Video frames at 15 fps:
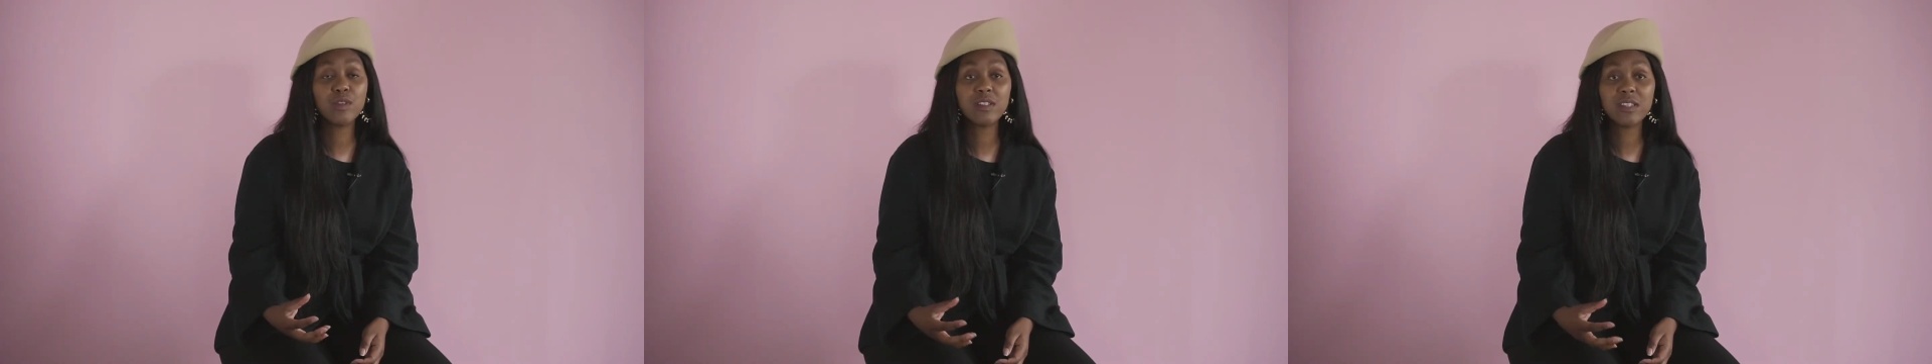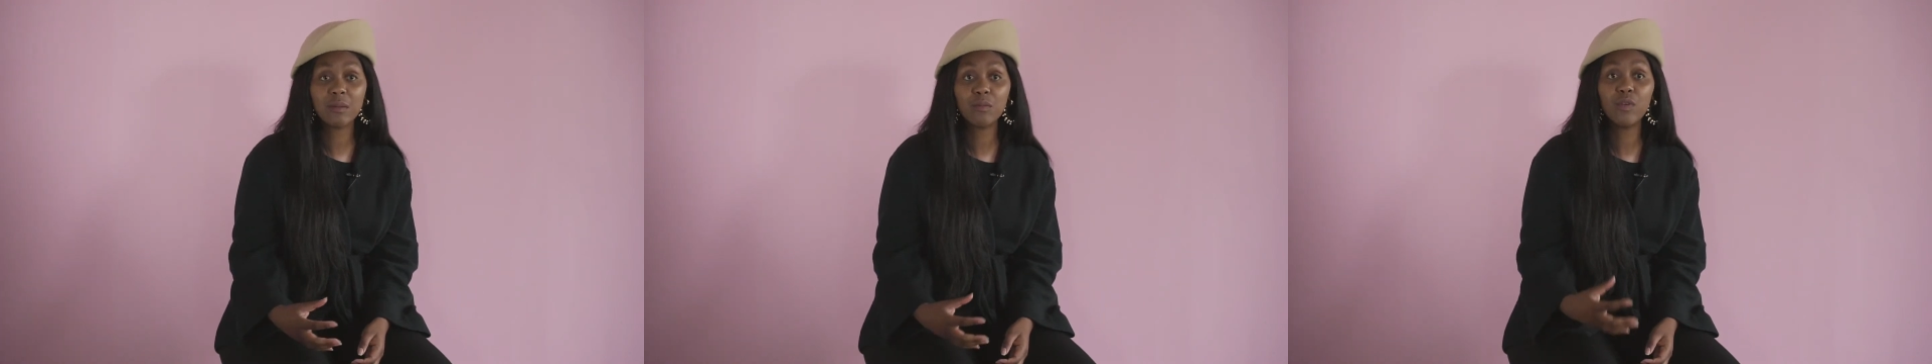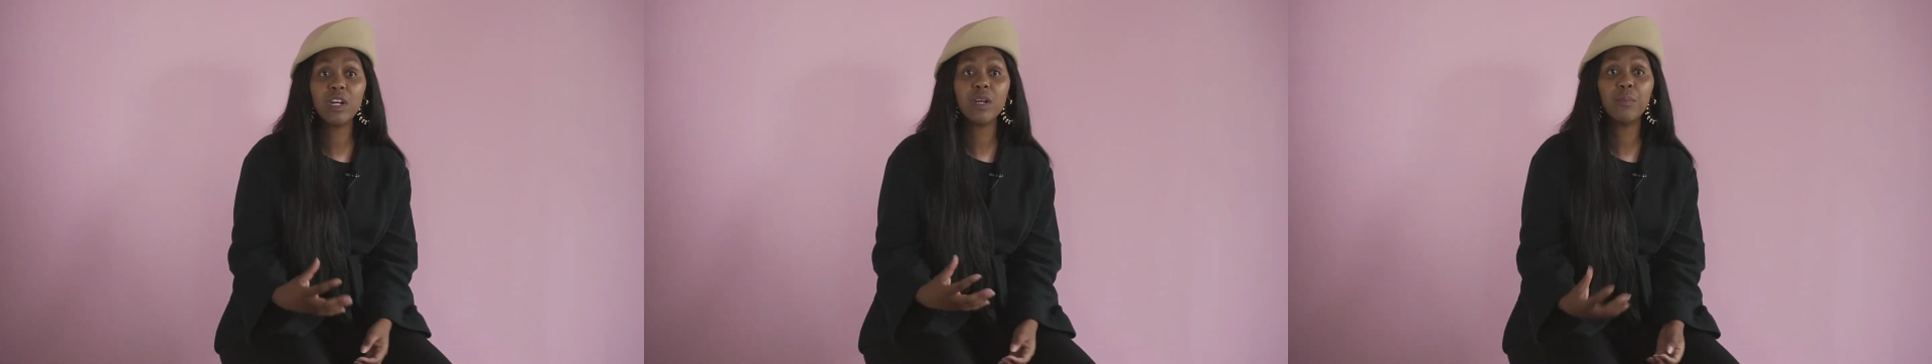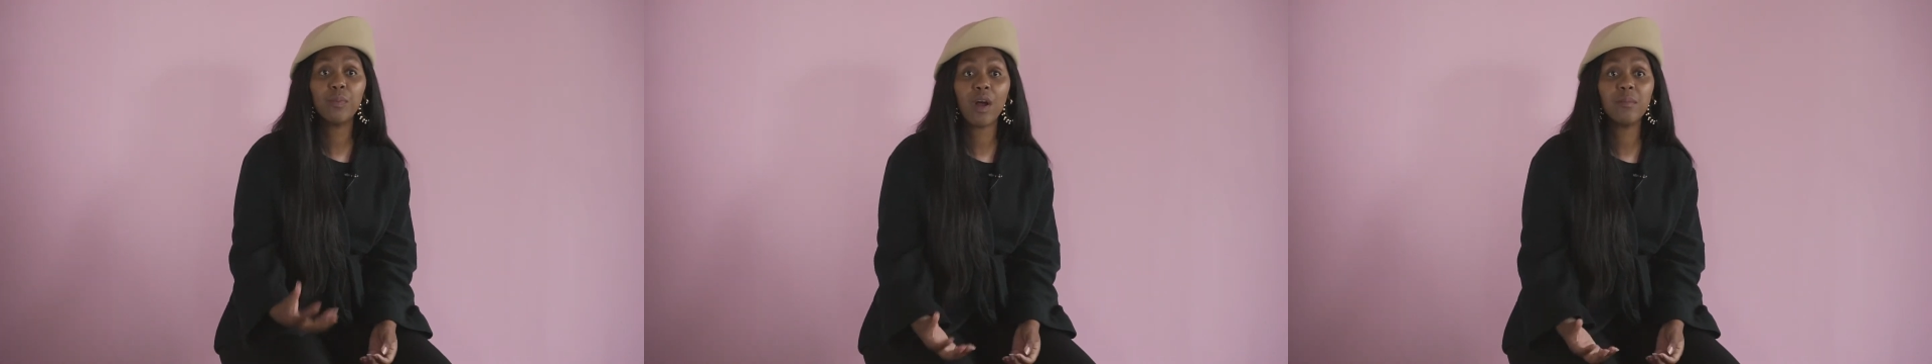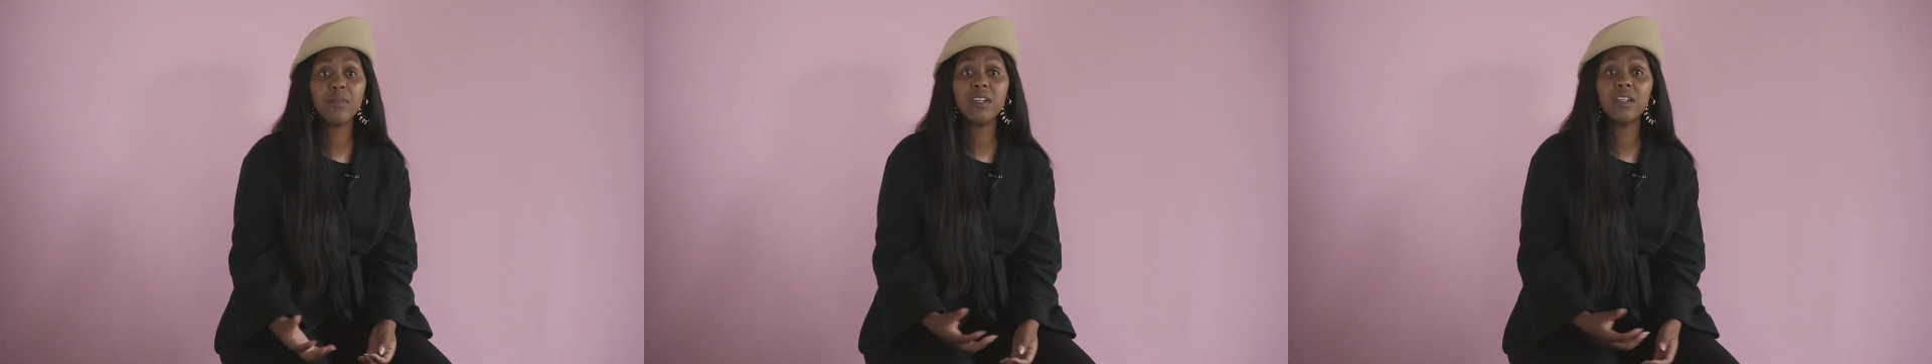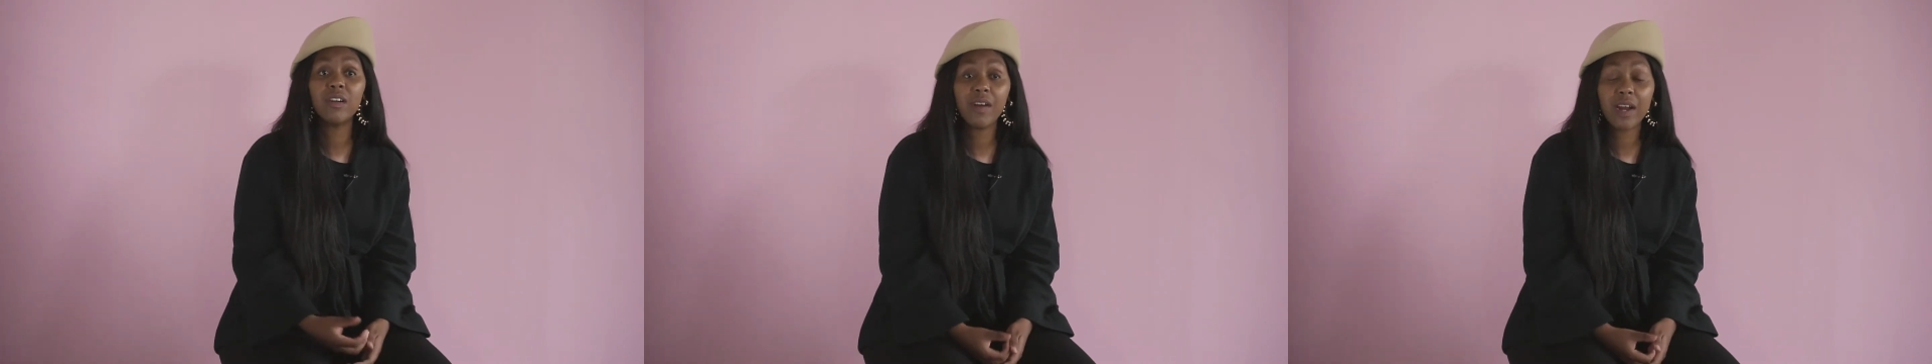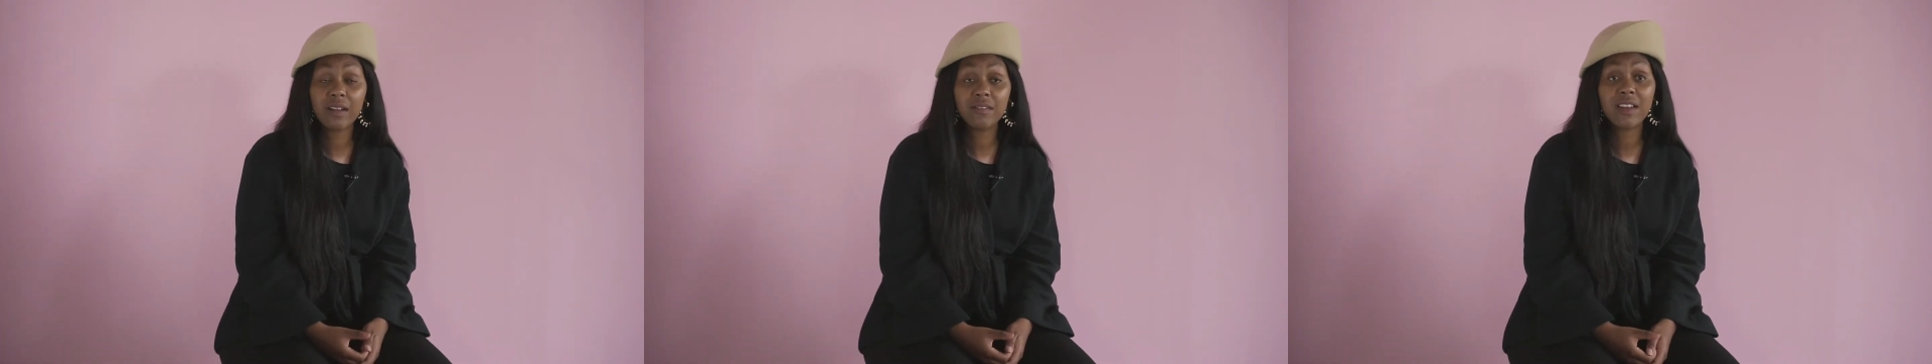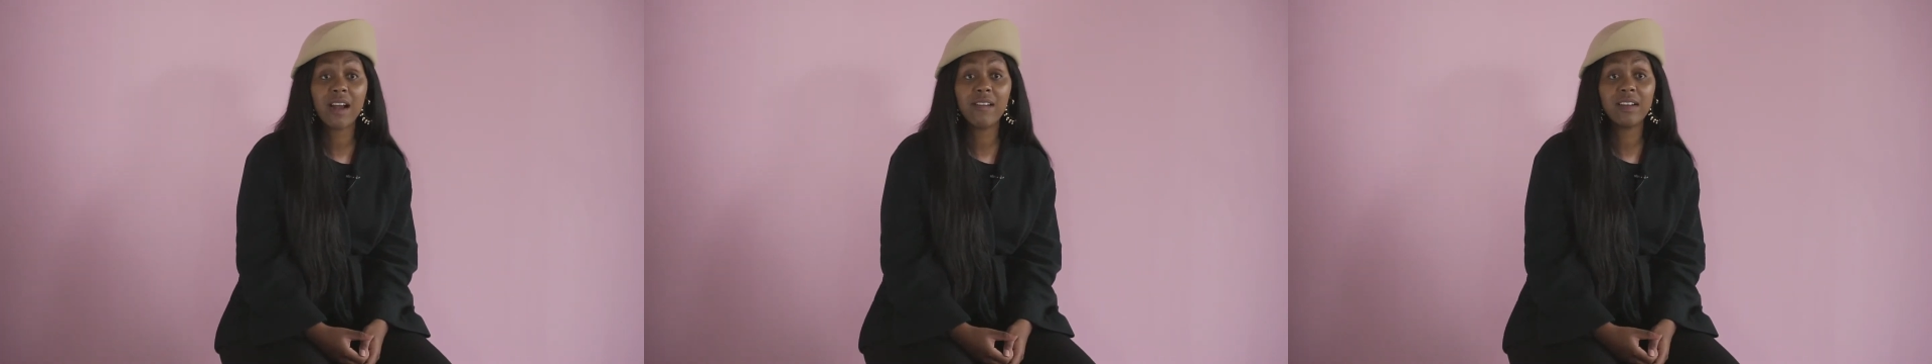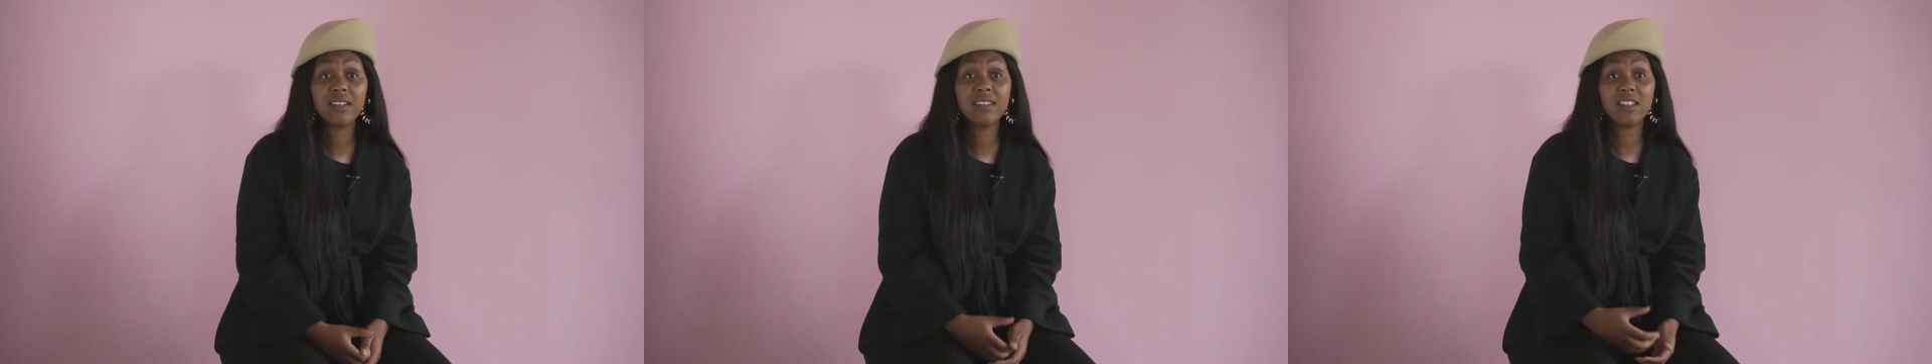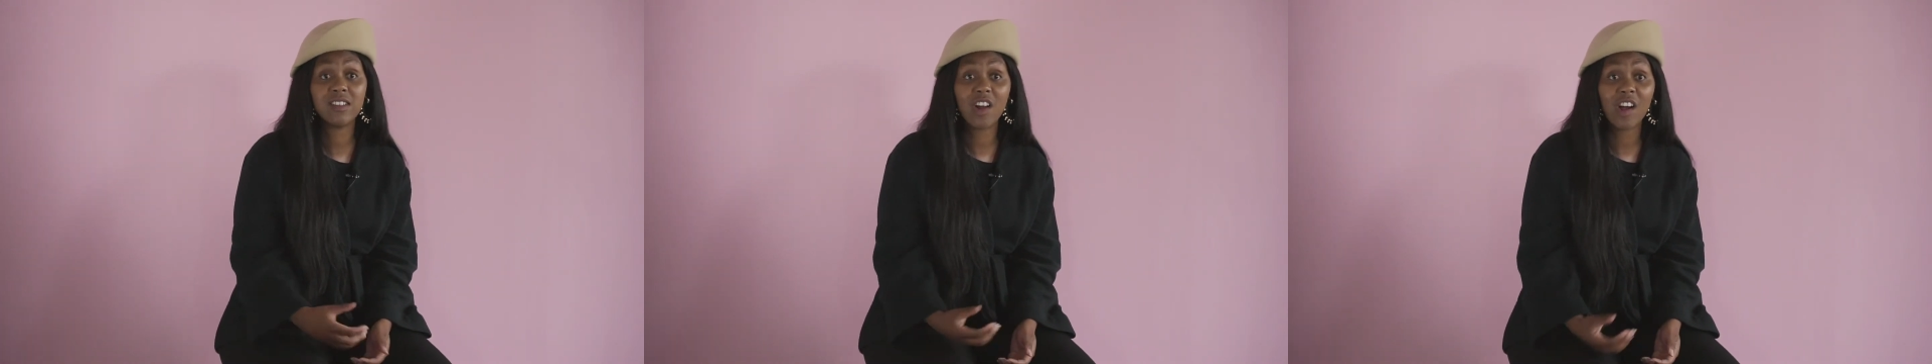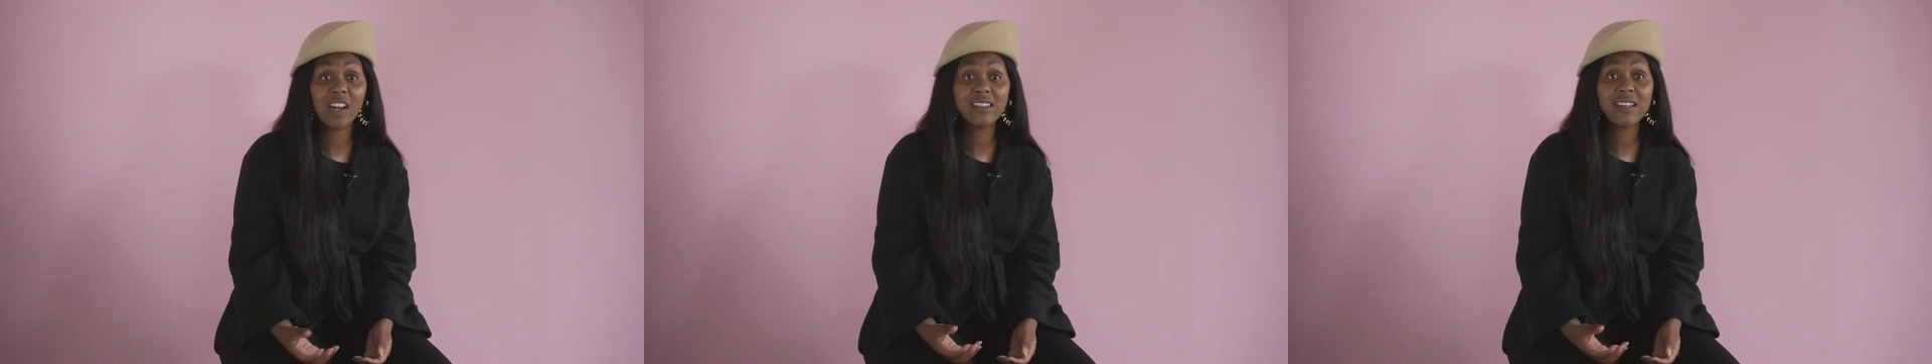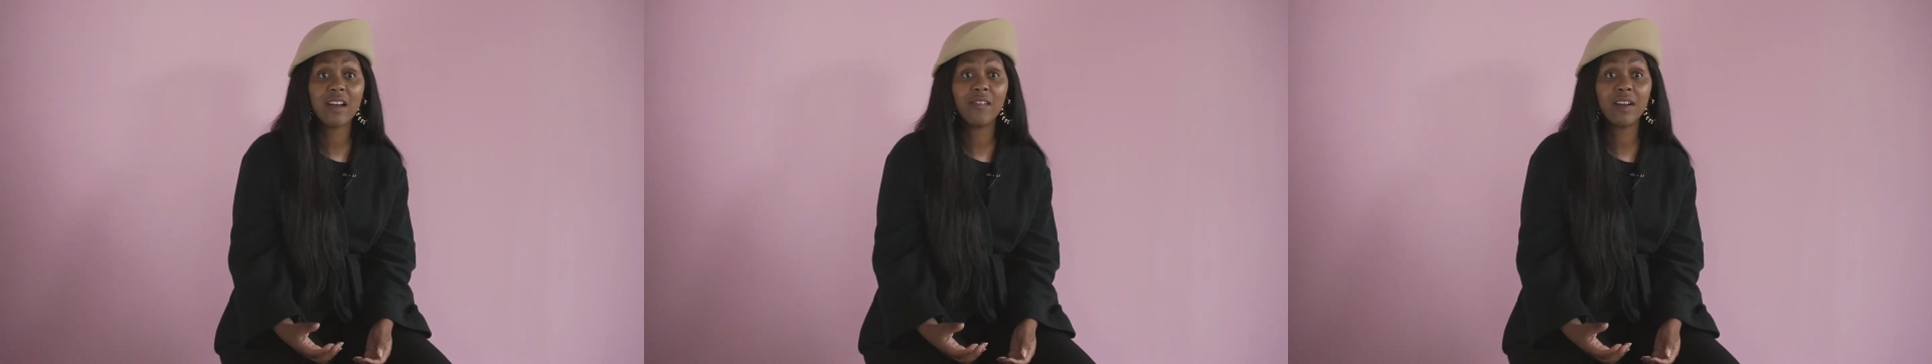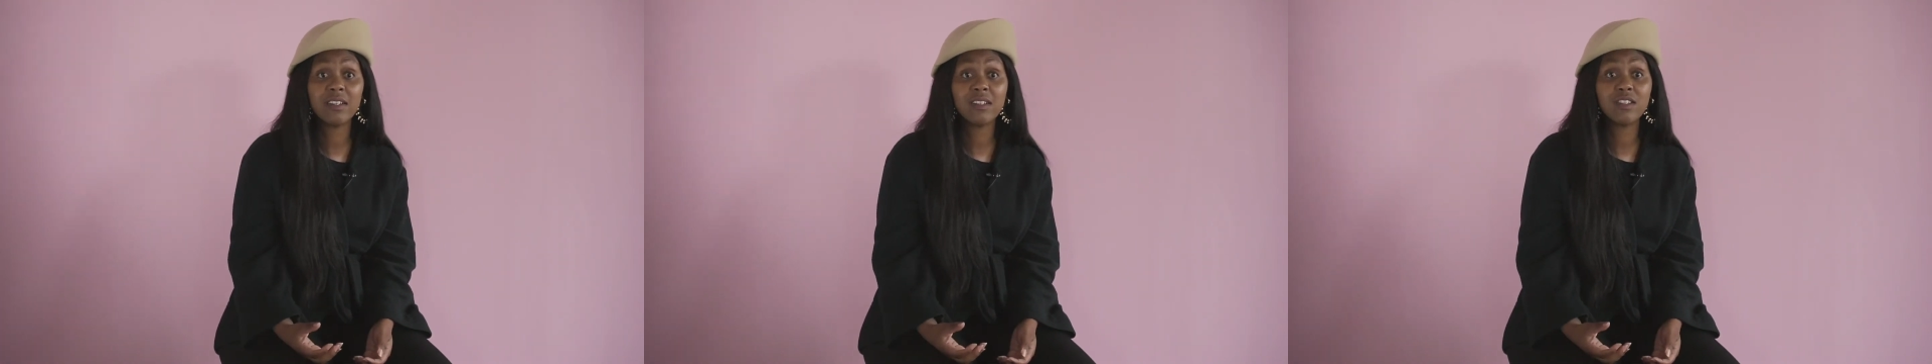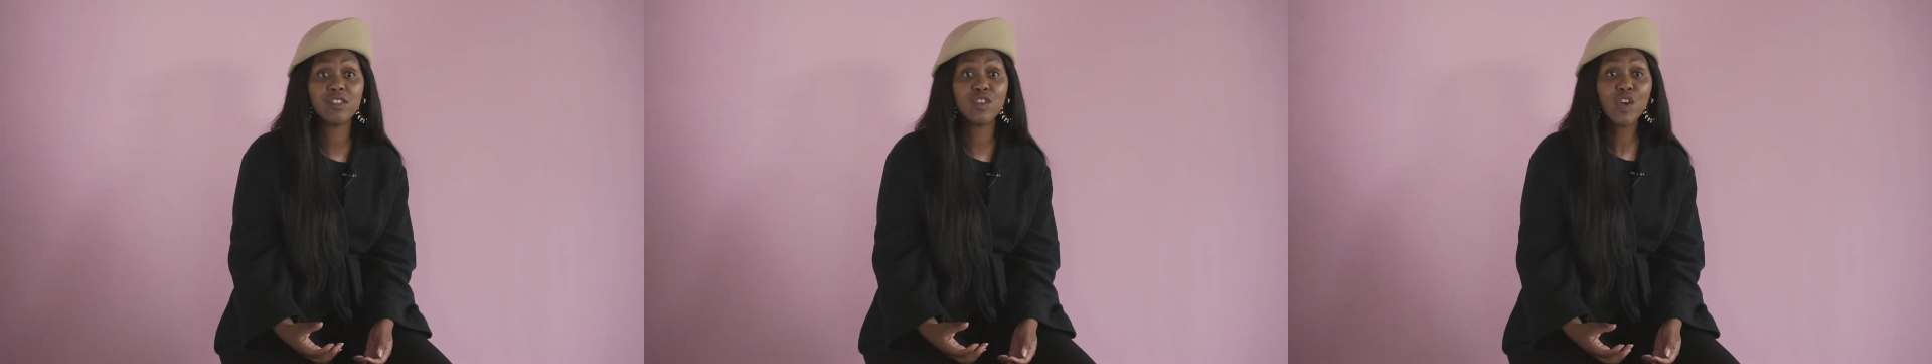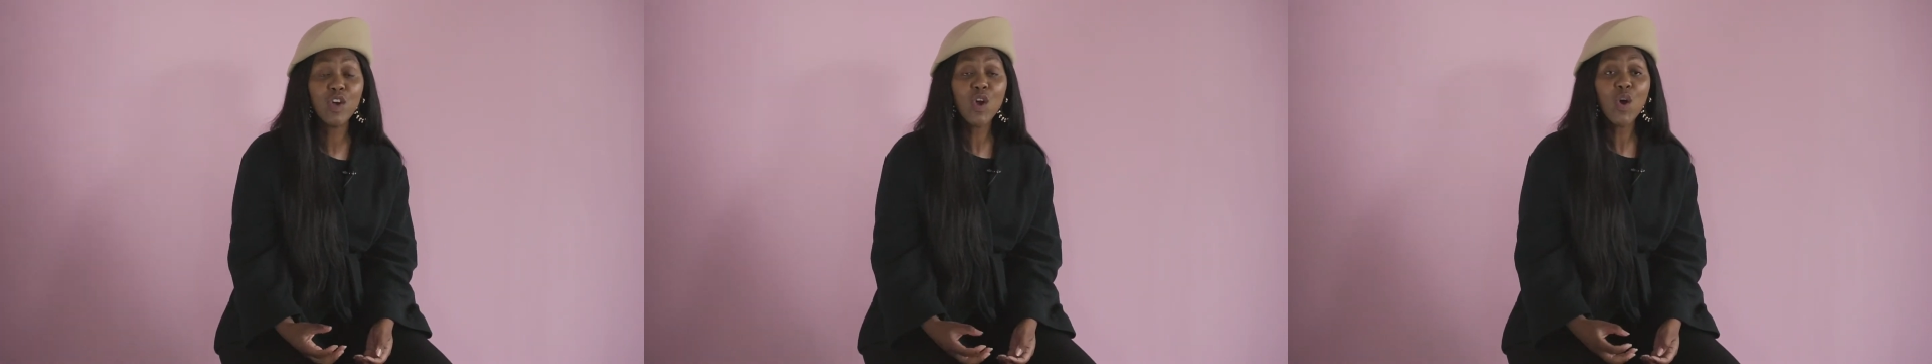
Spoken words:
with some really prominent creative directors and art directors